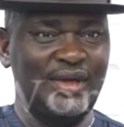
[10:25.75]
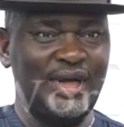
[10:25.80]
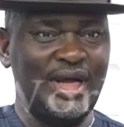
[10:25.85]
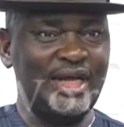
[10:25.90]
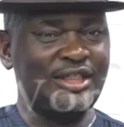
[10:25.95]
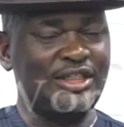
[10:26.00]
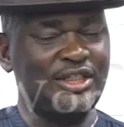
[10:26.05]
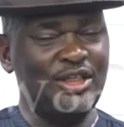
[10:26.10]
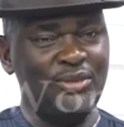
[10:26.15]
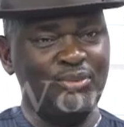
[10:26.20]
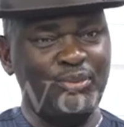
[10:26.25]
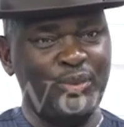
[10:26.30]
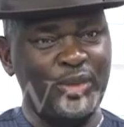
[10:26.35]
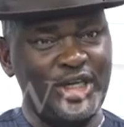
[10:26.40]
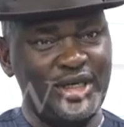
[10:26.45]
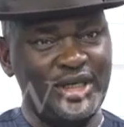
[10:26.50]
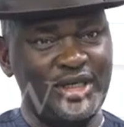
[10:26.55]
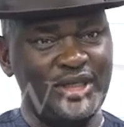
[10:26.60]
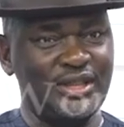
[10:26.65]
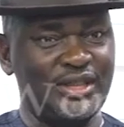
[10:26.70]
at a
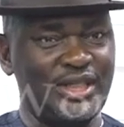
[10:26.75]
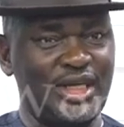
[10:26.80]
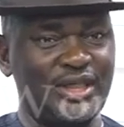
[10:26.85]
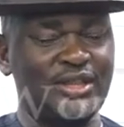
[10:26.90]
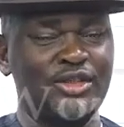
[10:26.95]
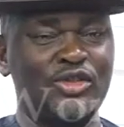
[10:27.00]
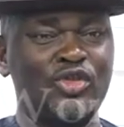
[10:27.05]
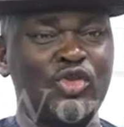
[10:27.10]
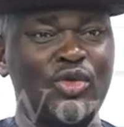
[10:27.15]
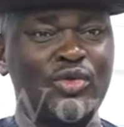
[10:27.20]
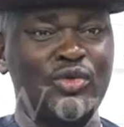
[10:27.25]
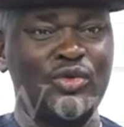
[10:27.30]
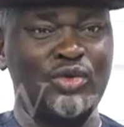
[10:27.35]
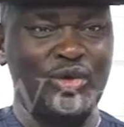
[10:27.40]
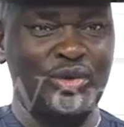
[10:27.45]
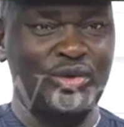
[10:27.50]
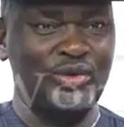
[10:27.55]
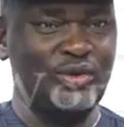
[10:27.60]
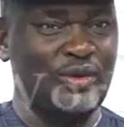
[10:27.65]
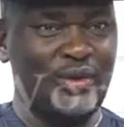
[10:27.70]
place that is not
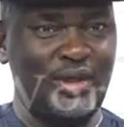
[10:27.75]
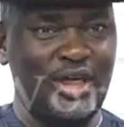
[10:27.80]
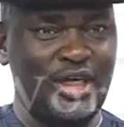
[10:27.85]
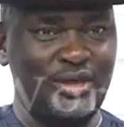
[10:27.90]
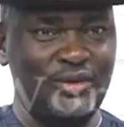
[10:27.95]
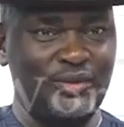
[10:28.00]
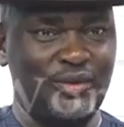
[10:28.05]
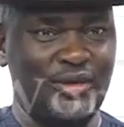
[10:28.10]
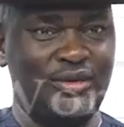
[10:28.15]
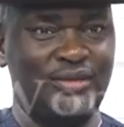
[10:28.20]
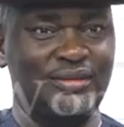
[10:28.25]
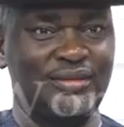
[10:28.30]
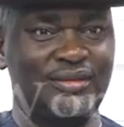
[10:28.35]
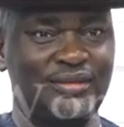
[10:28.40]
known to anyone.